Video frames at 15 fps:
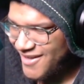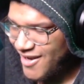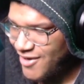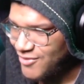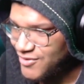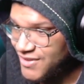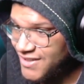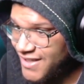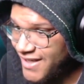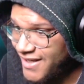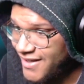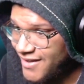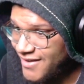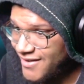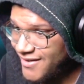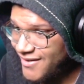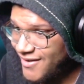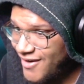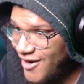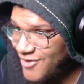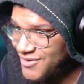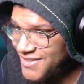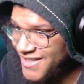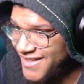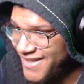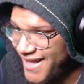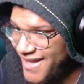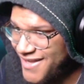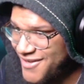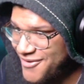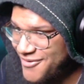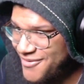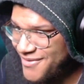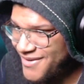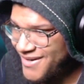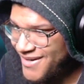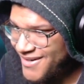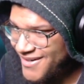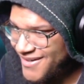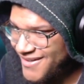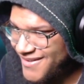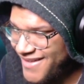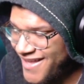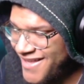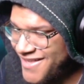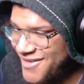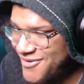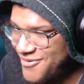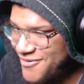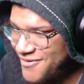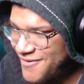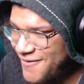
oh shit. Oh shit, thank you. Thank you.